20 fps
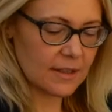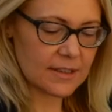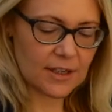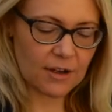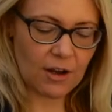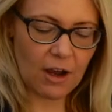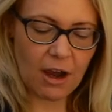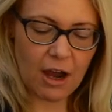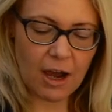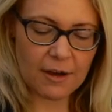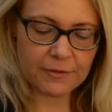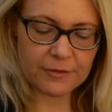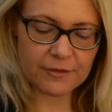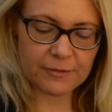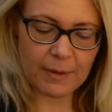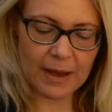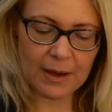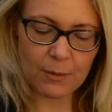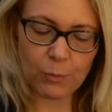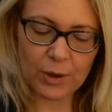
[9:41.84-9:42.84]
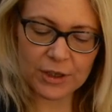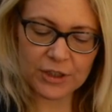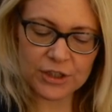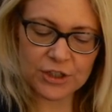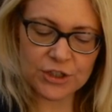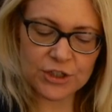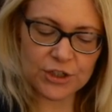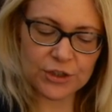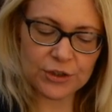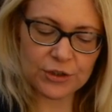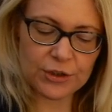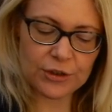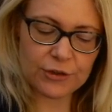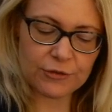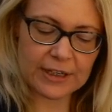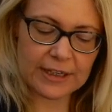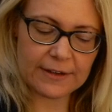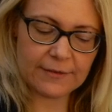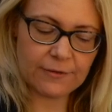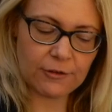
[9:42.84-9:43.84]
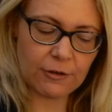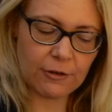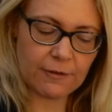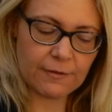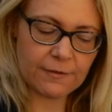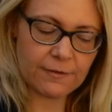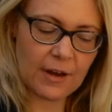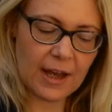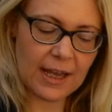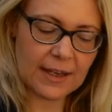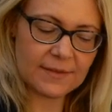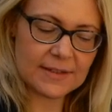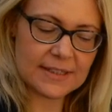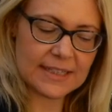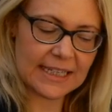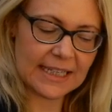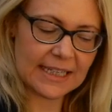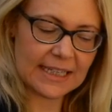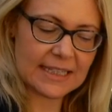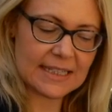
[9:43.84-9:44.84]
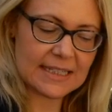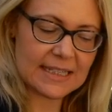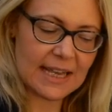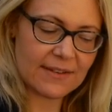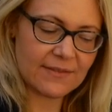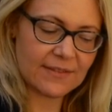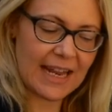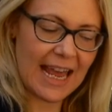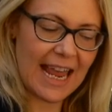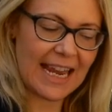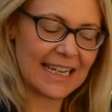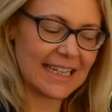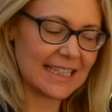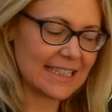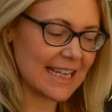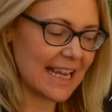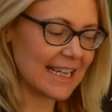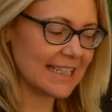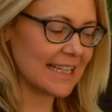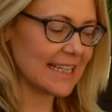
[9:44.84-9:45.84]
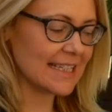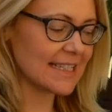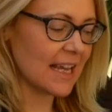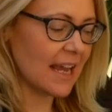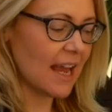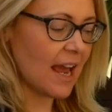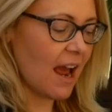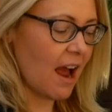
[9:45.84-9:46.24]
So half of my one, two, three, four, five, six, seven, eight teddies,